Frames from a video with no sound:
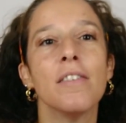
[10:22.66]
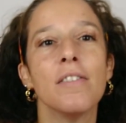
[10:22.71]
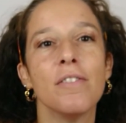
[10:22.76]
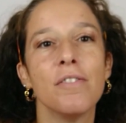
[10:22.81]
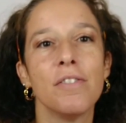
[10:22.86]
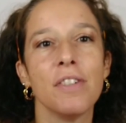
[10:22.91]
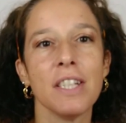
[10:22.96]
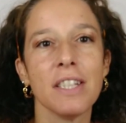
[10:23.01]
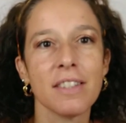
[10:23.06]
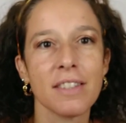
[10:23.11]

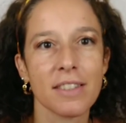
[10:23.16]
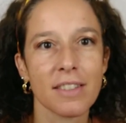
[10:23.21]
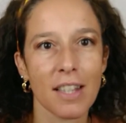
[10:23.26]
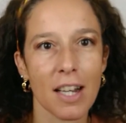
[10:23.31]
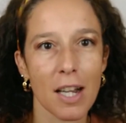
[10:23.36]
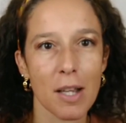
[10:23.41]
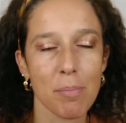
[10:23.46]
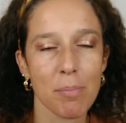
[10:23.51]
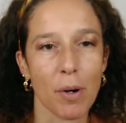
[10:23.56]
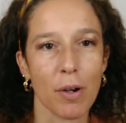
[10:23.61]
this
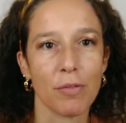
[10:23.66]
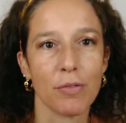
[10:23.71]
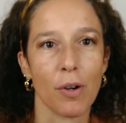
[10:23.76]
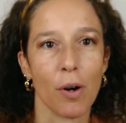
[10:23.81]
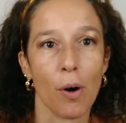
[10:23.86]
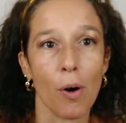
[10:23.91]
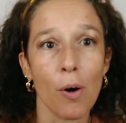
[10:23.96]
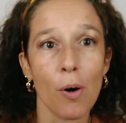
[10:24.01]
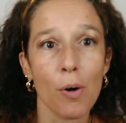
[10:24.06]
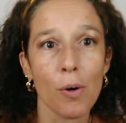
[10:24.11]
type
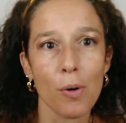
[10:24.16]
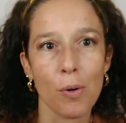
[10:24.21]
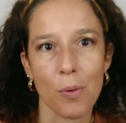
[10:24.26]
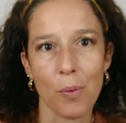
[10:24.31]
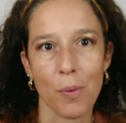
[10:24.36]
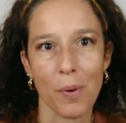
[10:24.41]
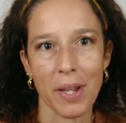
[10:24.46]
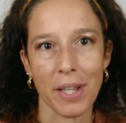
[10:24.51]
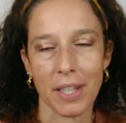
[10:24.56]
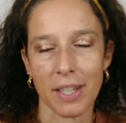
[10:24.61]
of
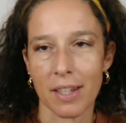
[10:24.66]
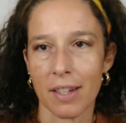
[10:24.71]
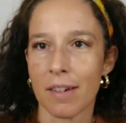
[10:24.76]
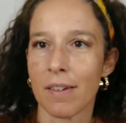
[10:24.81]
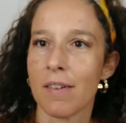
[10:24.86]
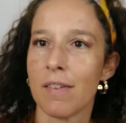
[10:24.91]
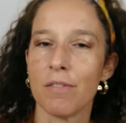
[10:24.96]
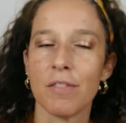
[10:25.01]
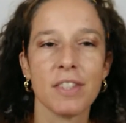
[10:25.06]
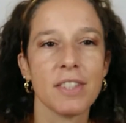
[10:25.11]
O-ring,
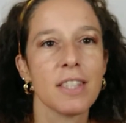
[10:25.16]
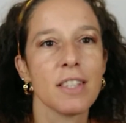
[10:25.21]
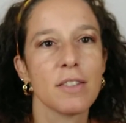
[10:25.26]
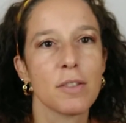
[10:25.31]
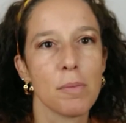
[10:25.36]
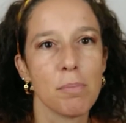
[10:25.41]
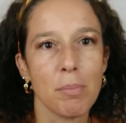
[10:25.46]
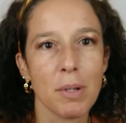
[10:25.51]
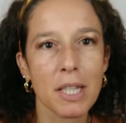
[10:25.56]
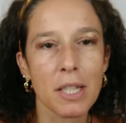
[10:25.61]
this is
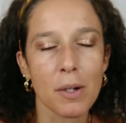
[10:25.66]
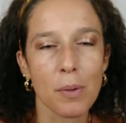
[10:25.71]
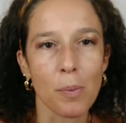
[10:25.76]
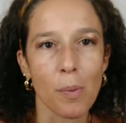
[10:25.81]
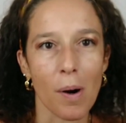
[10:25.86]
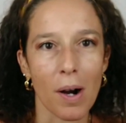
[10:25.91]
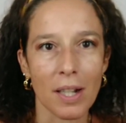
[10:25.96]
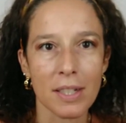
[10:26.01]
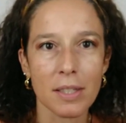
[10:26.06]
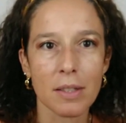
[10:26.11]
a bigger
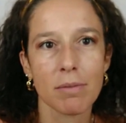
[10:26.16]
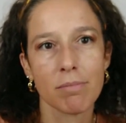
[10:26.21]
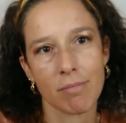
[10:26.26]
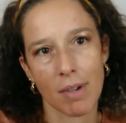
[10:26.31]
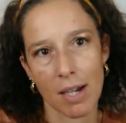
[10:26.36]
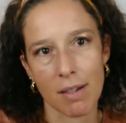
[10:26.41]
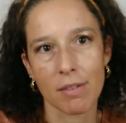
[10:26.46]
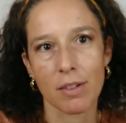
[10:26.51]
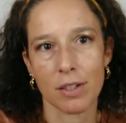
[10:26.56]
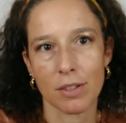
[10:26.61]
one,
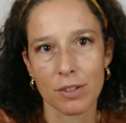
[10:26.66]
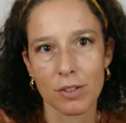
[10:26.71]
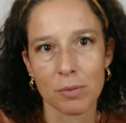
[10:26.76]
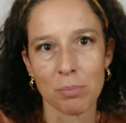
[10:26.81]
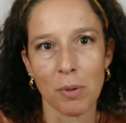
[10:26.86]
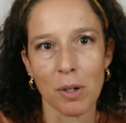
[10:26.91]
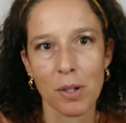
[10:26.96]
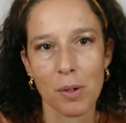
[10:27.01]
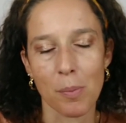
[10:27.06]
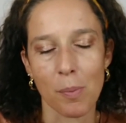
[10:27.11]
I got
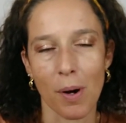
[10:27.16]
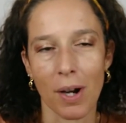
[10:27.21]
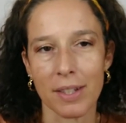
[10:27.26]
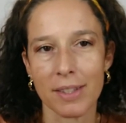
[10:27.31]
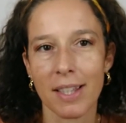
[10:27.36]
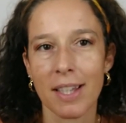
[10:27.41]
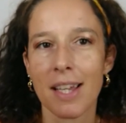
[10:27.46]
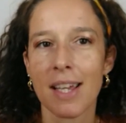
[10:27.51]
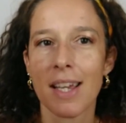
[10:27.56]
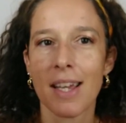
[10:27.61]
smaller
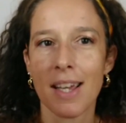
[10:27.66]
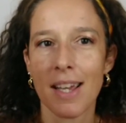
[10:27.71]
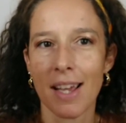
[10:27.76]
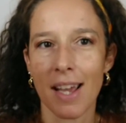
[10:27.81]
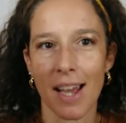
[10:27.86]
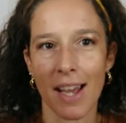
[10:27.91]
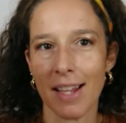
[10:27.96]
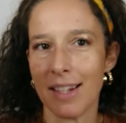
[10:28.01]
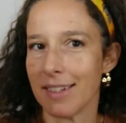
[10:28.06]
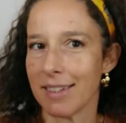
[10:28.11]
one,
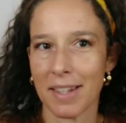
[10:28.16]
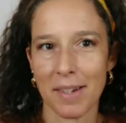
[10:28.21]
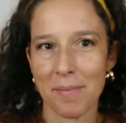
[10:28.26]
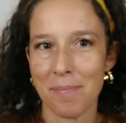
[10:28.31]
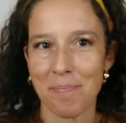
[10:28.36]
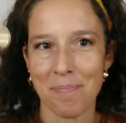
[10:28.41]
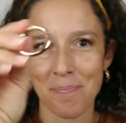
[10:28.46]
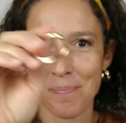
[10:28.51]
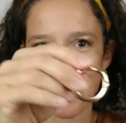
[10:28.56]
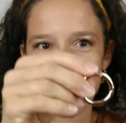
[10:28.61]
and
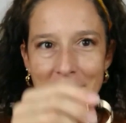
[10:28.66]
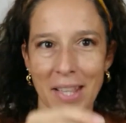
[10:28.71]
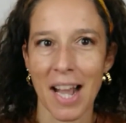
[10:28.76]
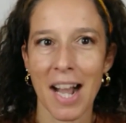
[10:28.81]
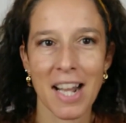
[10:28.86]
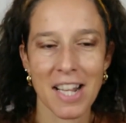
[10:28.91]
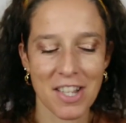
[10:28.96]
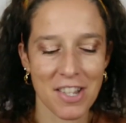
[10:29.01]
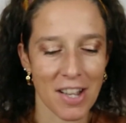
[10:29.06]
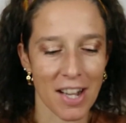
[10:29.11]

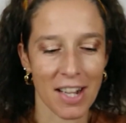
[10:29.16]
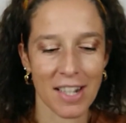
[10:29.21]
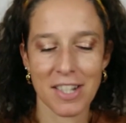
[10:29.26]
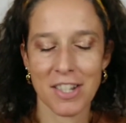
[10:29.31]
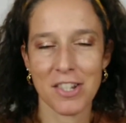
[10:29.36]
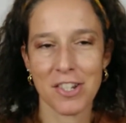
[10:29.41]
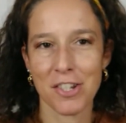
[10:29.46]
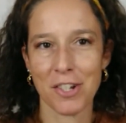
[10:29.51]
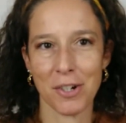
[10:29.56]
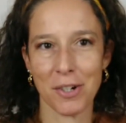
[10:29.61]
I
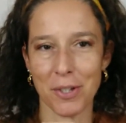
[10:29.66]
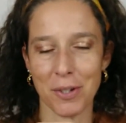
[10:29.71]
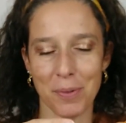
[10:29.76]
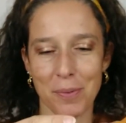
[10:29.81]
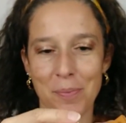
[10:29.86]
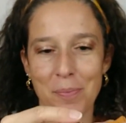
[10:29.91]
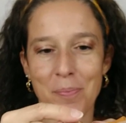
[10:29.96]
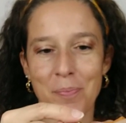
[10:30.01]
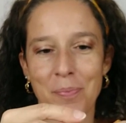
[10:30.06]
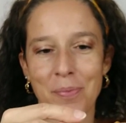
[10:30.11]
show
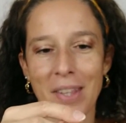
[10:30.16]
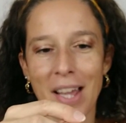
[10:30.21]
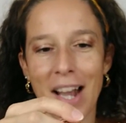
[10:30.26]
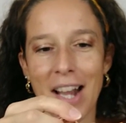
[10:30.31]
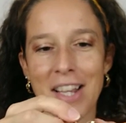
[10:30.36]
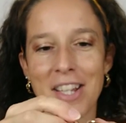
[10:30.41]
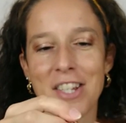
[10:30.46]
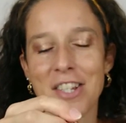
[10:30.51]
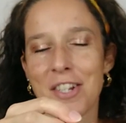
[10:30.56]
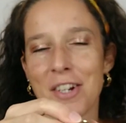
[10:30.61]
you,
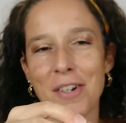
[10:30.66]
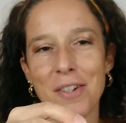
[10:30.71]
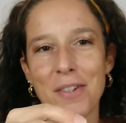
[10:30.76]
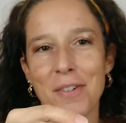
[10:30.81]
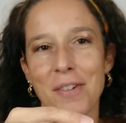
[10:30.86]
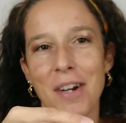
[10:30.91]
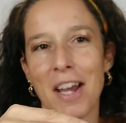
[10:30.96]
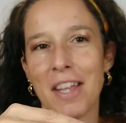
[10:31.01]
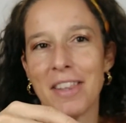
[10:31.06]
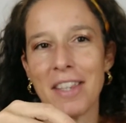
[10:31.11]

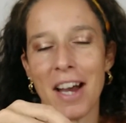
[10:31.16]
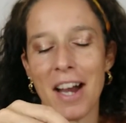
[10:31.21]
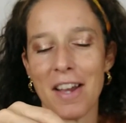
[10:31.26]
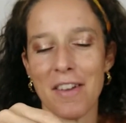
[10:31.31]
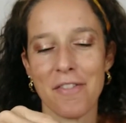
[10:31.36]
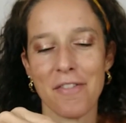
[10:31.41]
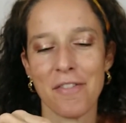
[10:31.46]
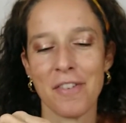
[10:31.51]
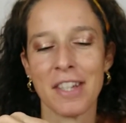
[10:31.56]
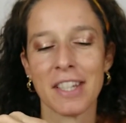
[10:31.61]
and
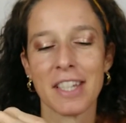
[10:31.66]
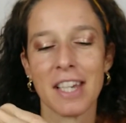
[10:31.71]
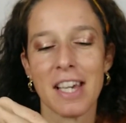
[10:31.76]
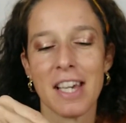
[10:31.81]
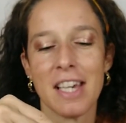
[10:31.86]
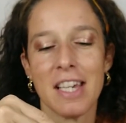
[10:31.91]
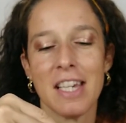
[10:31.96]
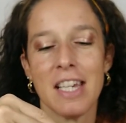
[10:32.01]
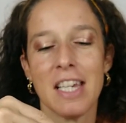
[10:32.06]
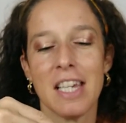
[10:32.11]
I think
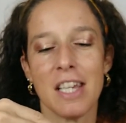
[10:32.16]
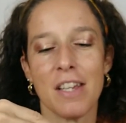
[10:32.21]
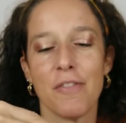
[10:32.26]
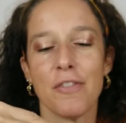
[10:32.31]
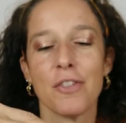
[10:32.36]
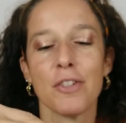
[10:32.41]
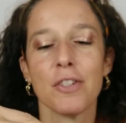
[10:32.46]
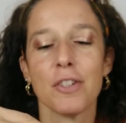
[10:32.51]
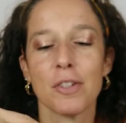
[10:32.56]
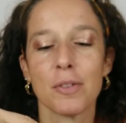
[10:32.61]

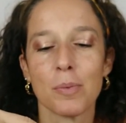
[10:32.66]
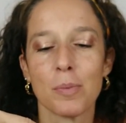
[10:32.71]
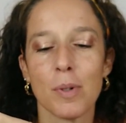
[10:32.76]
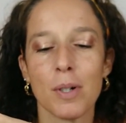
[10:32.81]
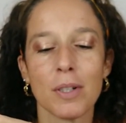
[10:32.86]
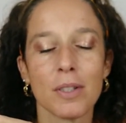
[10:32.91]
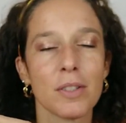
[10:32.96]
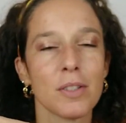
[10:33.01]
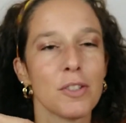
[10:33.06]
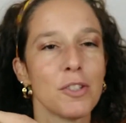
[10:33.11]
if you don't
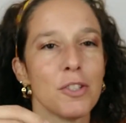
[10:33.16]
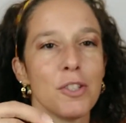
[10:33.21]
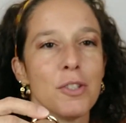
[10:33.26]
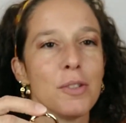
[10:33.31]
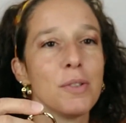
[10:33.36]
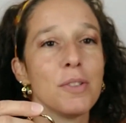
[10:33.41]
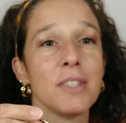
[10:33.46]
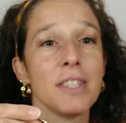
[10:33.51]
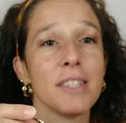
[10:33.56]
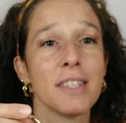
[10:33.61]
want to
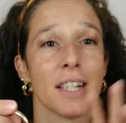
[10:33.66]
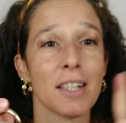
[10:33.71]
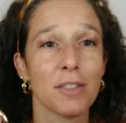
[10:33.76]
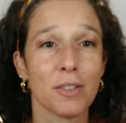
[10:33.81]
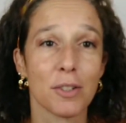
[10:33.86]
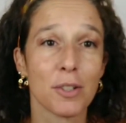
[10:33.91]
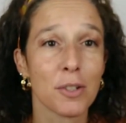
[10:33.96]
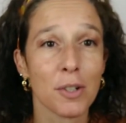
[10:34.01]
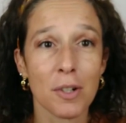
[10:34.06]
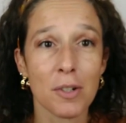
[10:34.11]
use it as
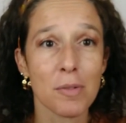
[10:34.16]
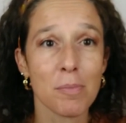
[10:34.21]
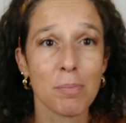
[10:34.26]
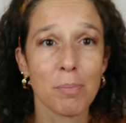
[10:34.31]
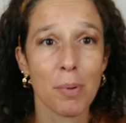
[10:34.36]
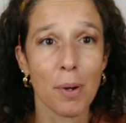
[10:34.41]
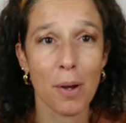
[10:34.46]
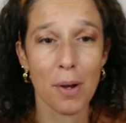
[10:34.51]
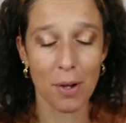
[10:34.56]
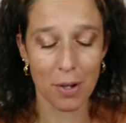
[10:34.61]
a
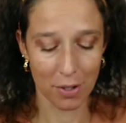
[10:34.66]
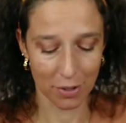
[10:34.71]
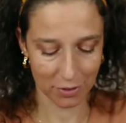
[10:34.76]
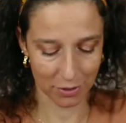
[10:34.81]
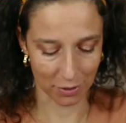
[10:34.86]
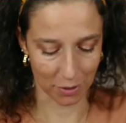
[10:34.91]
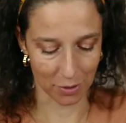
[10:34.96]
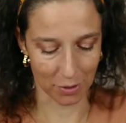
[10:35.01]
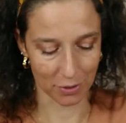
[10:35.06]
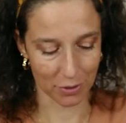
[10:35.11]
coin
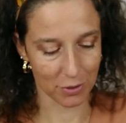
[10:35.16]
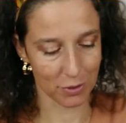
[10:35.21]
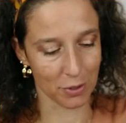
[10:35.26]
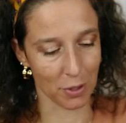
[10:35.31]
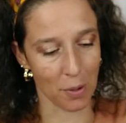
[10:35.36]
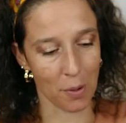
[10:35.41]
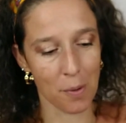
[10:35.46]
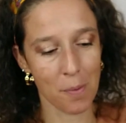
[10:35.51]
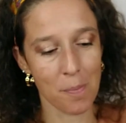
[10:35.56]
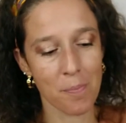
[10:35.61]
purse or
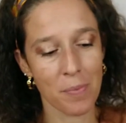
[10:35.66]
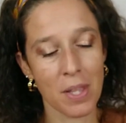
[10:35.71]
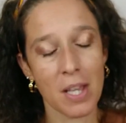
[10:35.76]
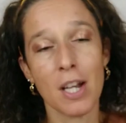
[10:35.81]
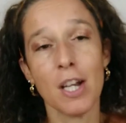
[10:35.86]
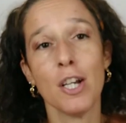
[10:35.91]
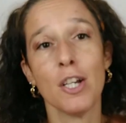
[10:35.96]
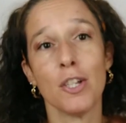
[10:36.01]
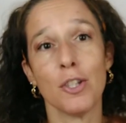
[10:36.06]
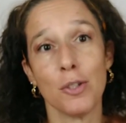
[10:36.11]
so,
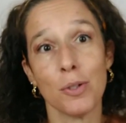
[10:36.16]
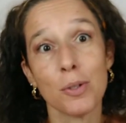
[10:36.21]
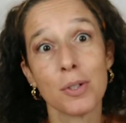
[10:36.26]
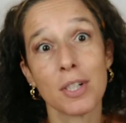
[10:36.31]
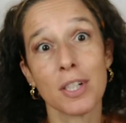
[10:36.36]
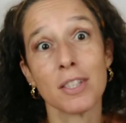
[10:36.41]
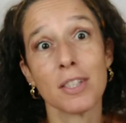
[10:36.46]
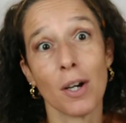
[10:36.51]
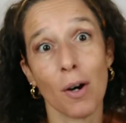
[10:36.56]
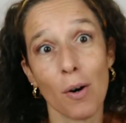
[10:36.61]
you
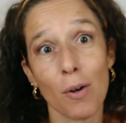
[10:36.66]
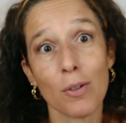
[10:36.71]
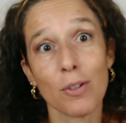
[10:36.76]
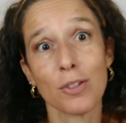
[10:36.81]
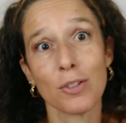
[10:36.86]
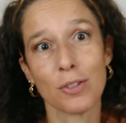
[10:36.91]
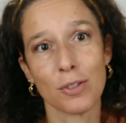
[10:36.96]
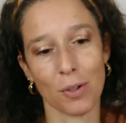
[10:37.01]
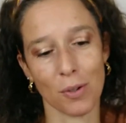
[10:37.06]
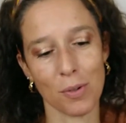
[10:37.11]
can
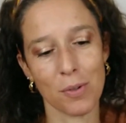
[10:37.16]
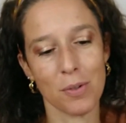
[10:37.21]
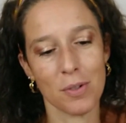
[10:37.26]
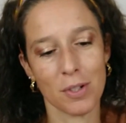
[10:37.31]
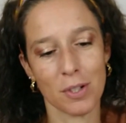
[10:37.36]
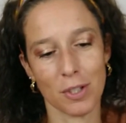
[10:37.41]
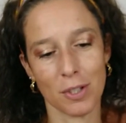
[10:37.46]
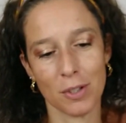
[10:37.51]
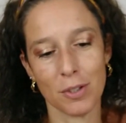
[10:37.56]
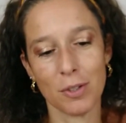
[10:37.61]

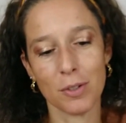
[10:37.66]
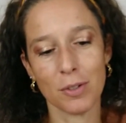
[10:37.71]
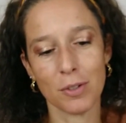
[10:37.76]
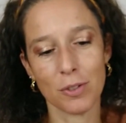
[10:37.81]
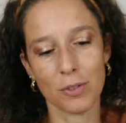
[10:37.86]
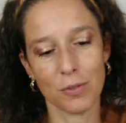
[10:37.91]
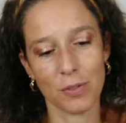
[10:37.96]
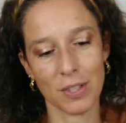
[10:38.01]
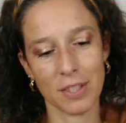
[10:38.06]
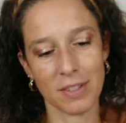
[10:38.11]
also
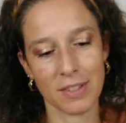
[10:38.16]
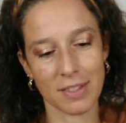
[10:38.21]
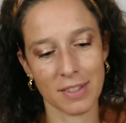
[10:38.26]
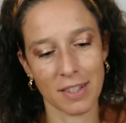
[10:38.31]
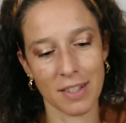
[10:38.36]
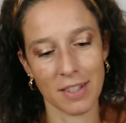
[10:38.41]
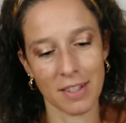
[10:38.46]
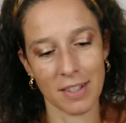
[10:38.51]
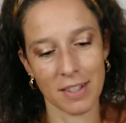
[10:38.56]
use this